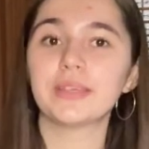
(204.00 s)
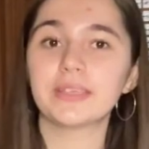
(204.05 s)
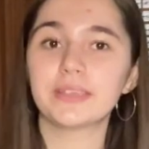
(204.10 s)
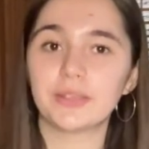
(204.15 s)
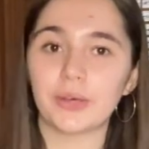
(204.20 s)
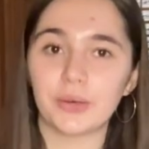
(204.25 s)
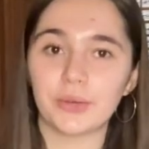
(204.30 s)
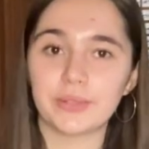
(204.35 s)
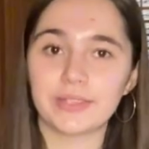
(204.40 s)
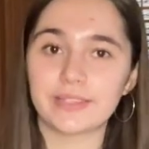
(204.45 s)
the
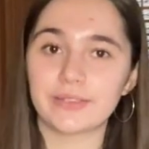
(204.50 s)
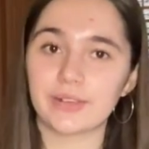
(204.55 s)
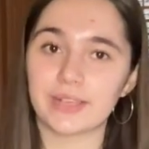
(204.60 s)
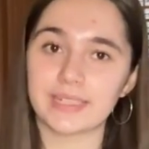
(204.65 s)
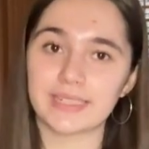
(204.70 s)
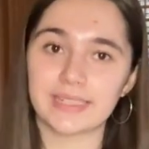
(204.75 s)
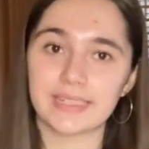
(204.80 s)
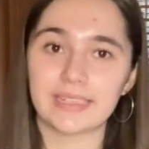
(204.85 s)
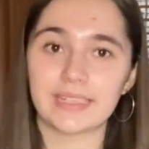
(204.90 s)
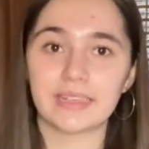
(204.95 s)
dough is
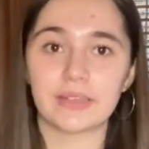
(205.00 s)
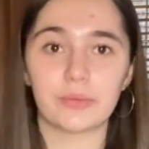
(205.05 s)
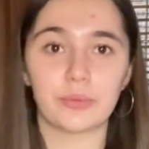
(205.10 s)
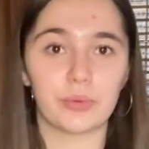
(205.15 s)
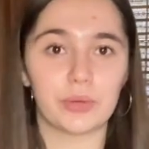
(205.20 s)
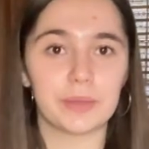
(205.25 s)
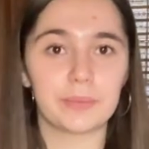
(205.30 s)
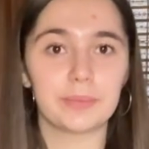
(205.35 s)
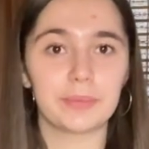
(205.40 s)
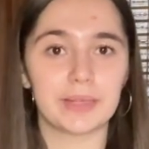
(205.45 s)
resting in a
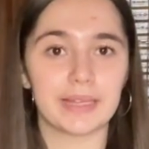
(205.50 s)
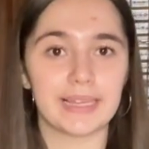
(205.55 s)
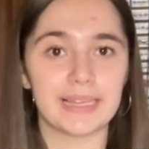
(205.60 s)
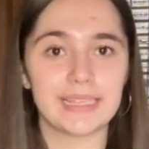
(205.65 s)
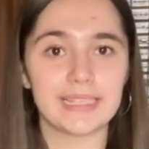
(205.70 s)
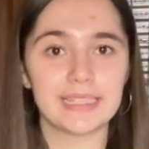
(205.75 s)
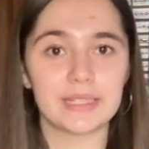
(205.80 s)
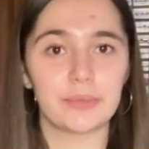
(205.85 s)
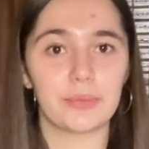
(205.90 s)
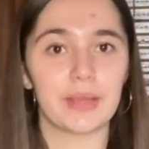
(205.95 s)
warm
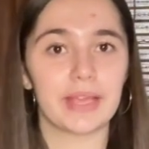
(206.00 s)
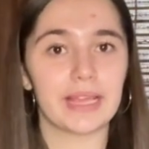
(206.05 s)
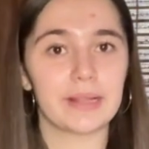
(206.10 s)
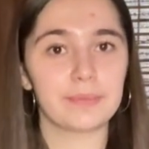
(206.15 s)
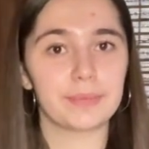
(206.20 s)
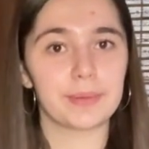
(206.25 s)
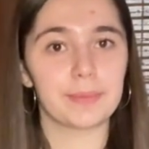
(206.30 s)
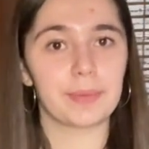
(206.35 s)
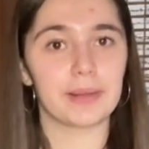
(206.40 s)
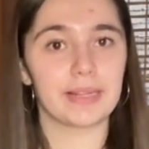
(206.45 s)
place, we
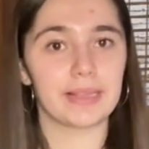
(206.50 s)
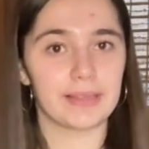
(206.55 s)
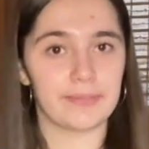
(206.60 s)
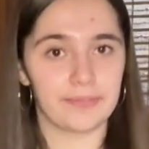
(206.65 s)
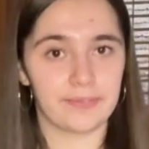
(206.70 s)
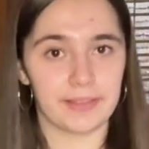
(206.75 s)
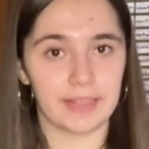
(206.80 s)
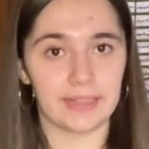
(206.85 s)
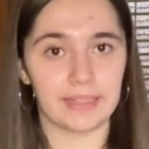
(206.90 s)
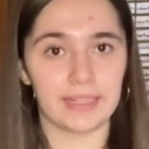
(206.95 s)
can prepare the
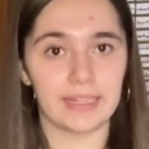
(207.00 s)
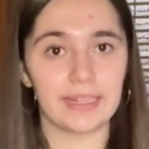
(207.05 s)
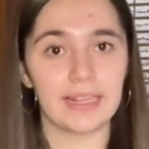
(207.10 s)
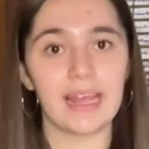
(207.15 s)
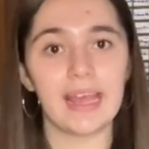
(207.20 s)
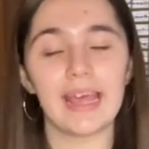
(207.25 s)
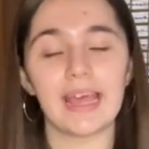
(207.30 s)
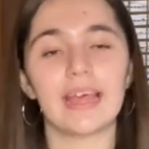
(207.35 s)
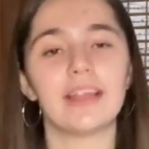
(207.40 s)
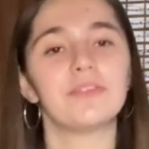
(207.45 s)

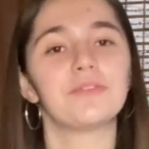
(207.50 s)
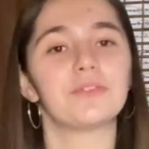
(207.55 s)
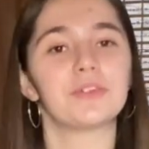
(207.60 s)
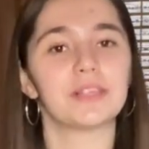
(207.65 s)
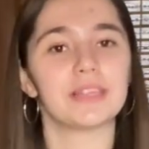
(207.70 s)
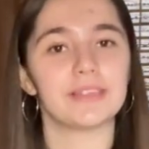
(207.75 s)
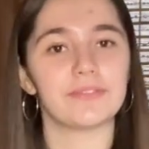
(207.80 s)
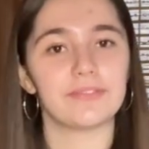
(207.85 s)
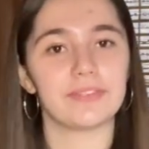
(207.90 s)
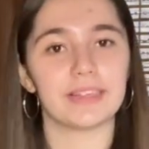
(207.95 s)
filling. And
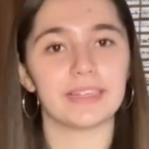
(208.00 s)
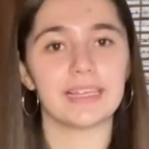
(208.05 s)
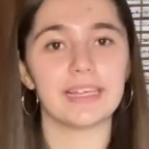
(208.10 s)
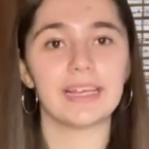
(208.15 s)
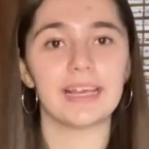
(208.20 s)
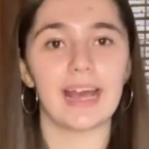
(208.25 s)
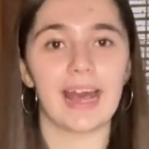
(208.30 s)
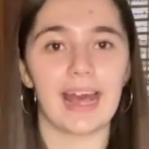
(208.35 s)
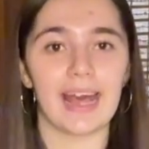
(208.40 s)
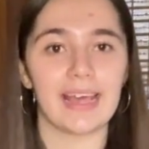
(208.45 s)
for the
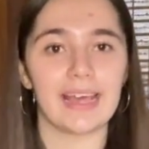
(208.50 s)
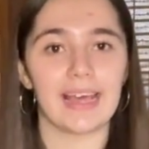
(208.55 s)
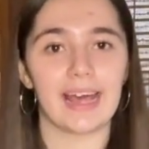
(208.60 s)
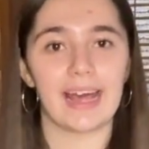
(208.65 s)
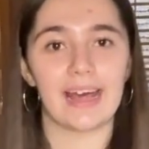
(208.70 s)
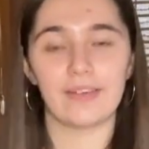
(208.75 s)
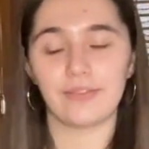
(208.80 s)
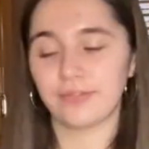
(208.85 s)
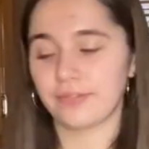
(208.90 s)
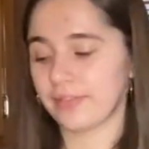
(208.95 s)
filling, I
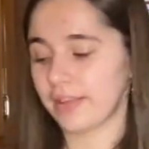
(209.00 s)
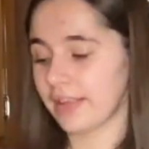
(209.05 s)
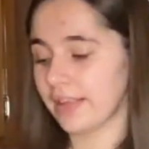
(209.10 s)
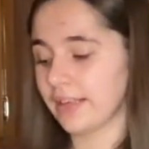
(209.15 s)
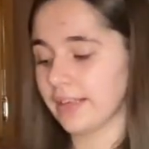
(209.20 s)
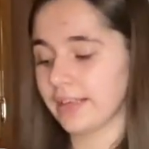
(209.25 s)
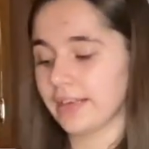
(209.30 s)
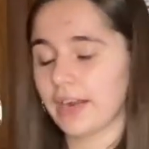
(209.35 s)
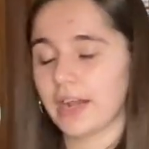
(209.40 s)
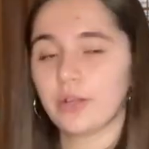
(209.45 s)
have
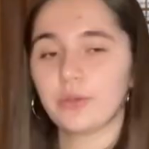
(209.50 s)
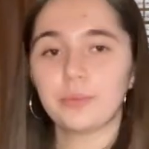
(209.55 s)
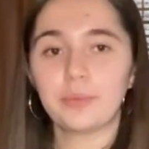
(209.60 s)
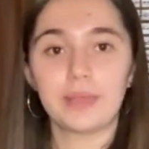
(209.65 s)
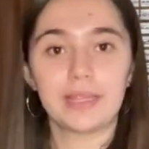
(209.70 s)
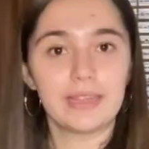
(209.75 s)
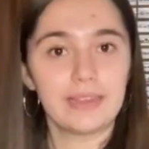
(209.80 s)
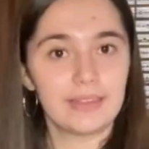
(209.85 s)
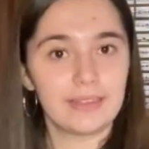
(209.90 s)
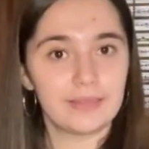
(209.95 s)
ground
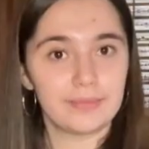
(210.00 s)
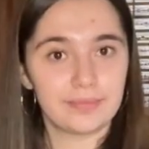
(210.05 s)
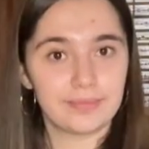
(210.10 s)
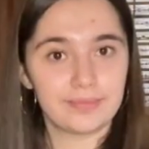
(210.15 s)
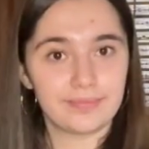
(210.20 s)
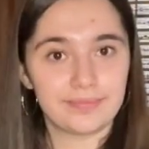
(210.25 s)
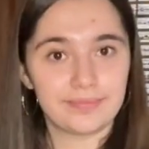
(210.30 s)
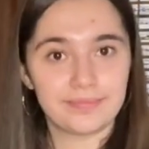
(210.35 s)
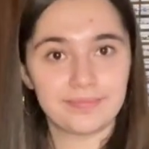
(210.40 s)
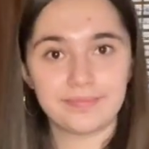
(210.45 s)
meat,
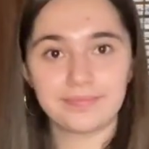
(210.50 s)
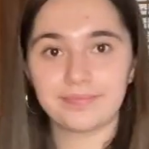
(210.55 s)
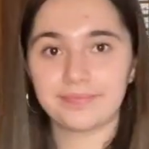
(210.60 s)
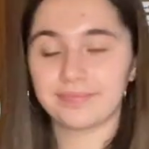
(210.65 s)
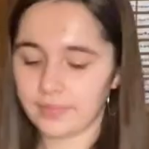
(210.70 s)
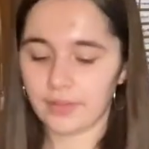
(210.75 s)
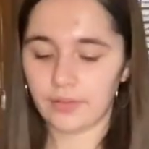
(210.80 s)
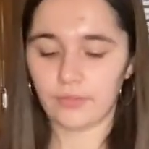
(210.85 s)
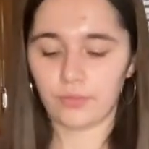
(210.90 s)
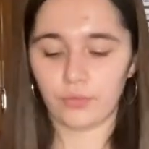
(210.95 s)

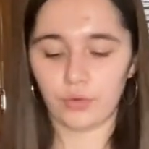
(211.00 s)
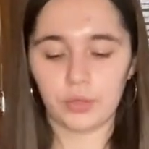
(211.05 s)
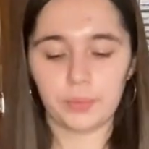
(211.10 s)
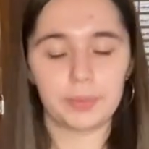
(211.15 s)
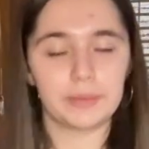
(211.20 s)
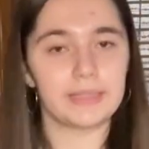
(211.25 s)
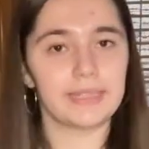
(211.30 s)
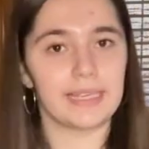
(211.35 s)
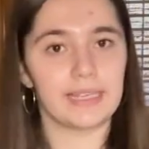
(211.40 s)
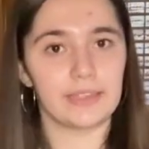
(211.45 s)
4
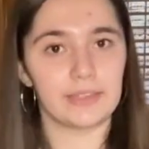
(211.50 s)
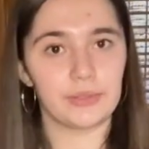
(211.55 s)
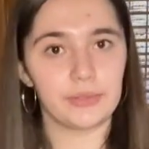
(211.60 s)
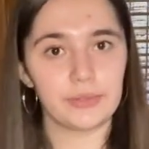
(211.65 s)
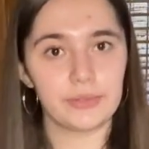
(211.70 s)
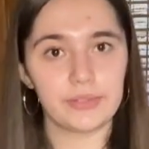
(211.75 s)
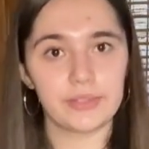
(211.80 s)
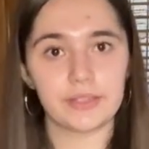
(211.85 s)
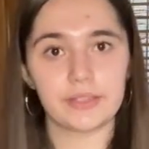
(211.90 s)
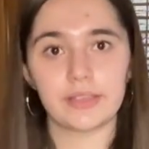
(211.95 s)

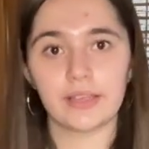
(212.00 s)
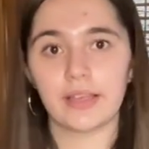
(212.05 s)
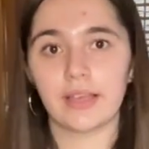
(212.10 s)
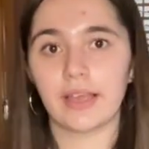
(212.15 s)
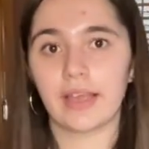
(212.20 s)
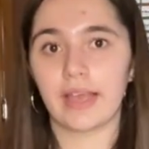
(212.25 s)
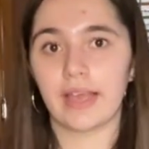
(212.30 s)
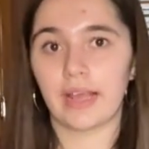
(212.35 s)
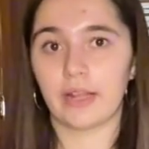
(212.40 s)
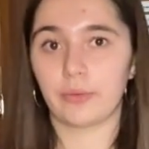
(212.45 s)
potatoes,
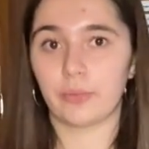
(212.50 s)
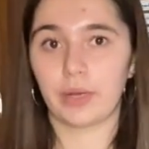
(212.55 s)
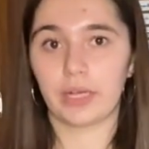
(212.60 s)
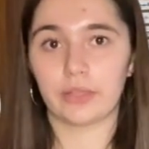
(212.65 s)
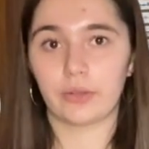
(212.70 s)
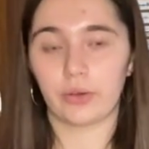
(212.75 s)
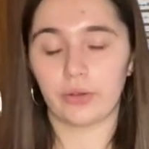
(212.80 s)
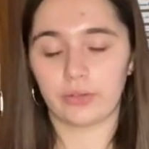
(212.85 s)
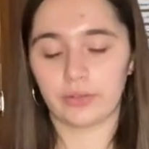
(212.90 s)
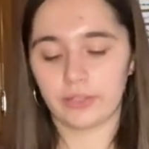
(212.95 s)
and 1
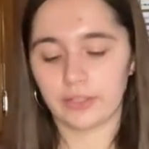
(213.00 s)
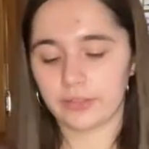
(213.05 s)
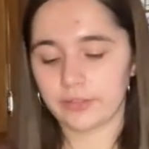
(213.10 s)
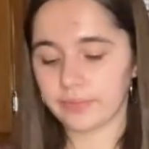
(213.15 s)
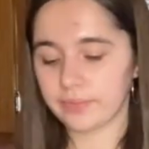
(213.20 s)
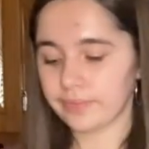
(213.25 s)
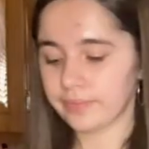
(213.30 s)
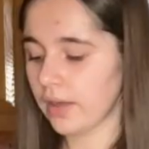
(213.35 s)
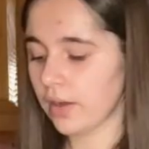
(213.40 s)
onion.